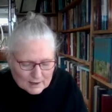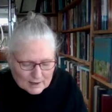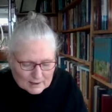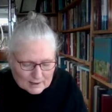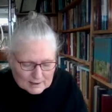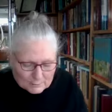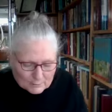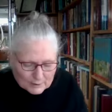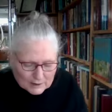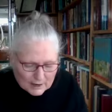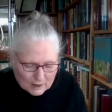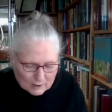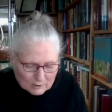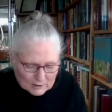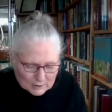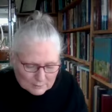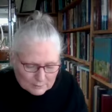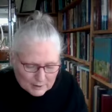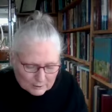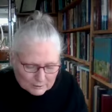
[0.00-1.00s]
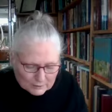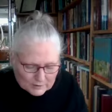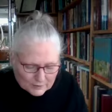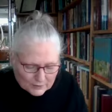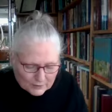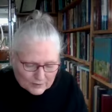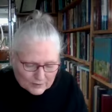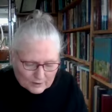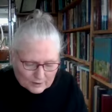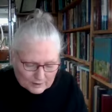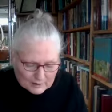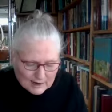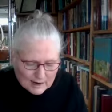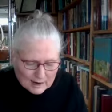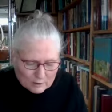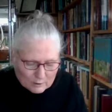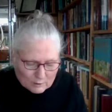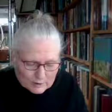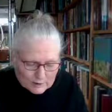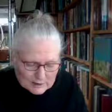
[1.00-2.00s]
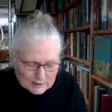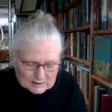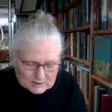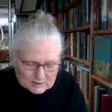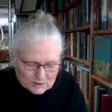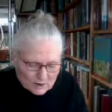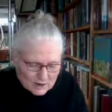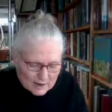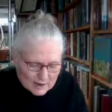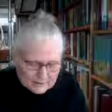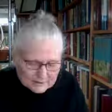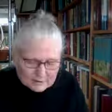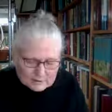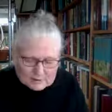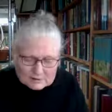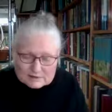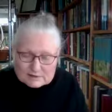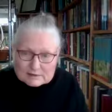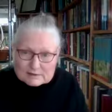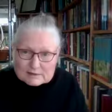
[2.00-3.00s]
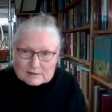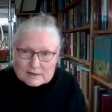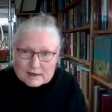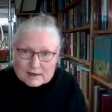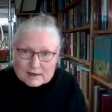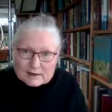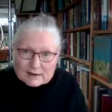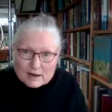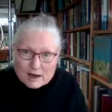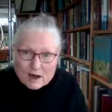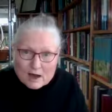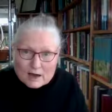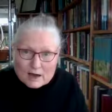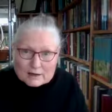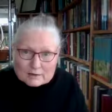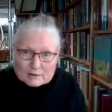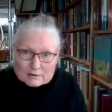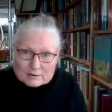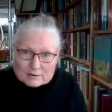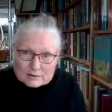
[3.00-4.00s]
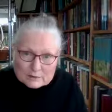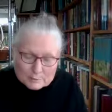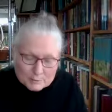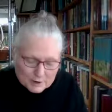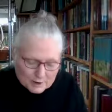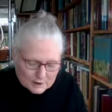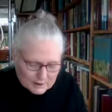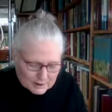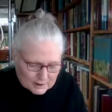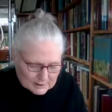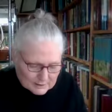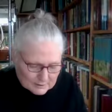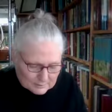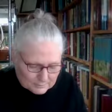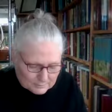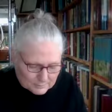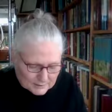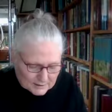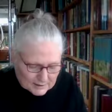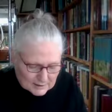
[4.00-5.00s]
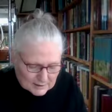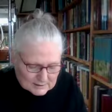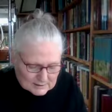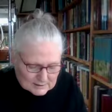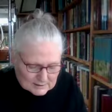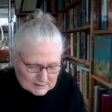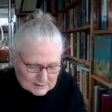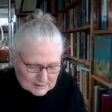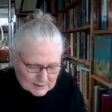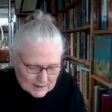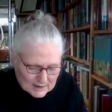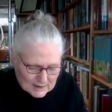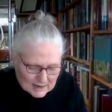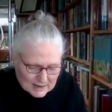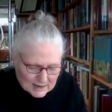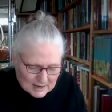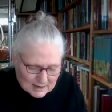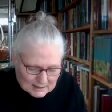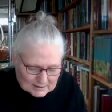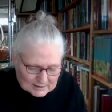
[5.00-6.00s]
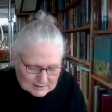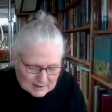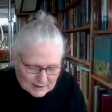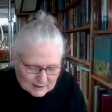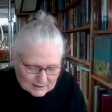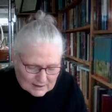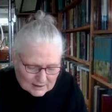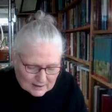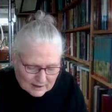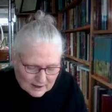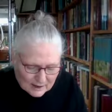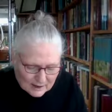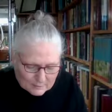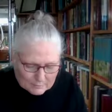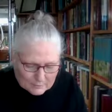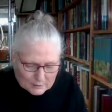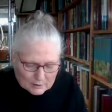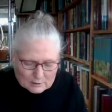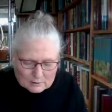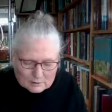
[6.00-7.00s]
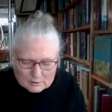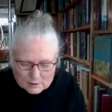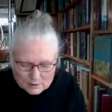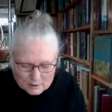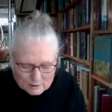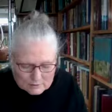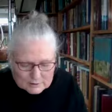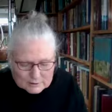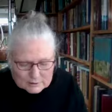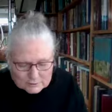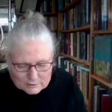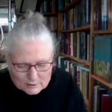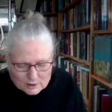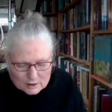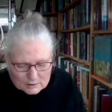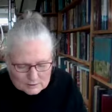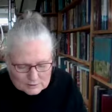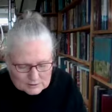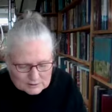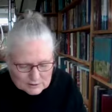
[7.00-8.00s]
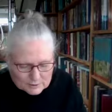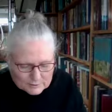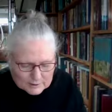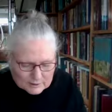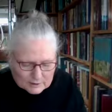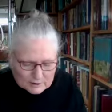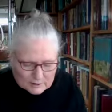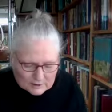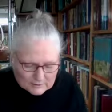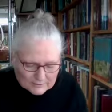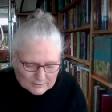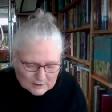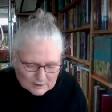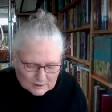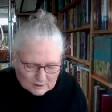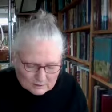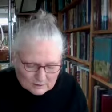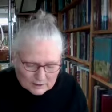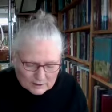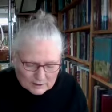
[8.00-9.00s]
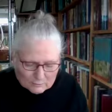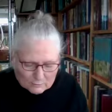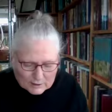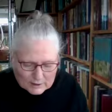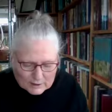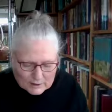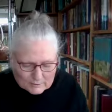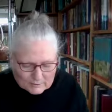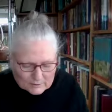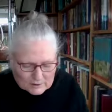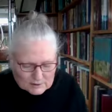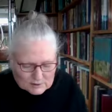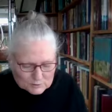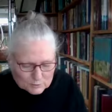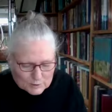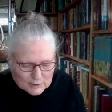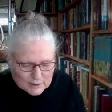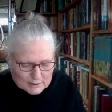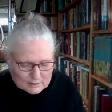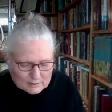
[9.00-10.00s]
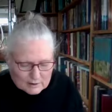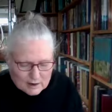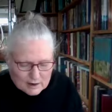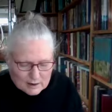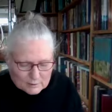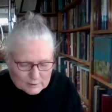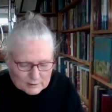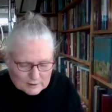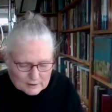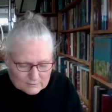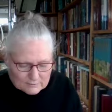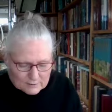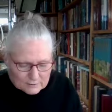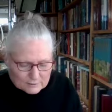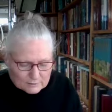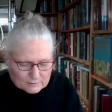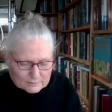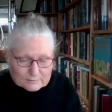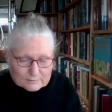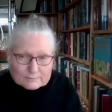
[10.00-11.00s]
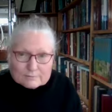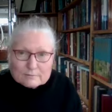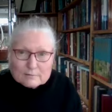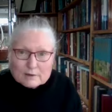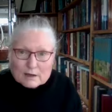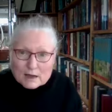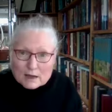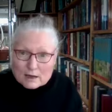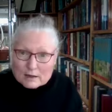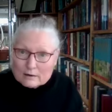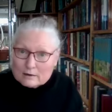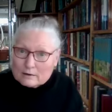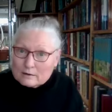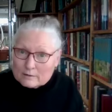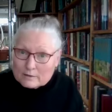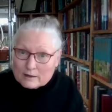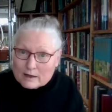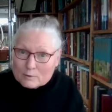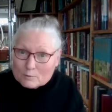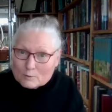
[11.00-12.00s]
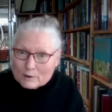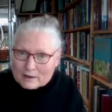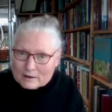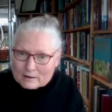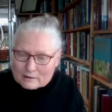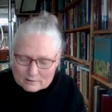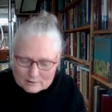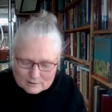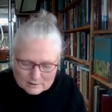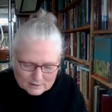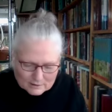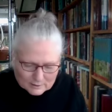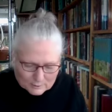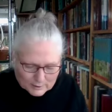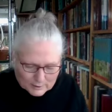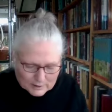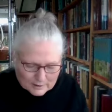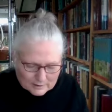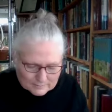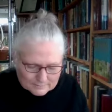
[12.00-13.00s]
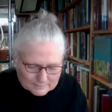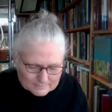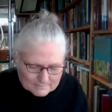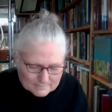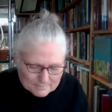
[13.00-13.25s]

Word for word: And he went out about the third hour and saw others standing idle in the marketplace and said to them, Go you also into the vineyard, and whatever is right I will give you. And they went their way.